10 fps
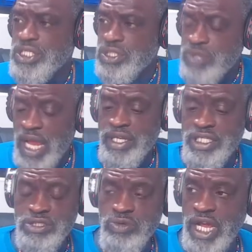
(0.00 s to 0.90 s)
So now this
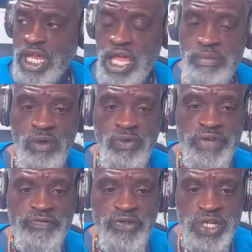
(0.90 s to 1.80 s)
is what I came up with
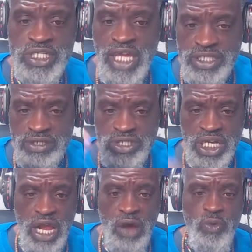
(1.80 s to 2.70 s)
for today. So check
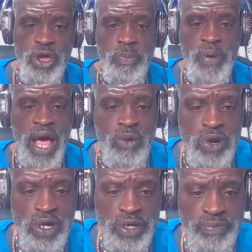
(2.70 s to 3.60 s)
it out.
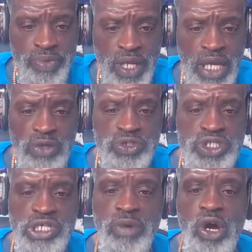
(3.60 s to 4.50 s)
Willpower and
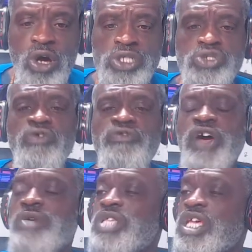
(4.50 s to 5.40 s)
Ujima are two
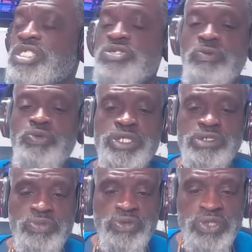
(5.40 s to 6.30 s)
foundational
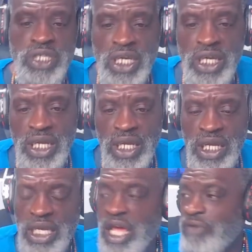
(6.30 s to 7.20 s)
principles
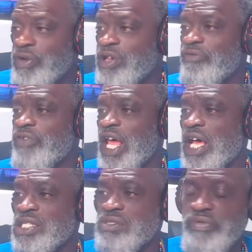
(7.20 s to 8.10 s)
in African
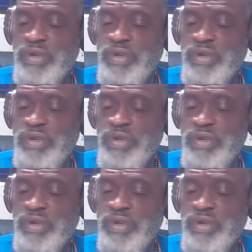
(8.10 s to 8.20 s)
philosophy.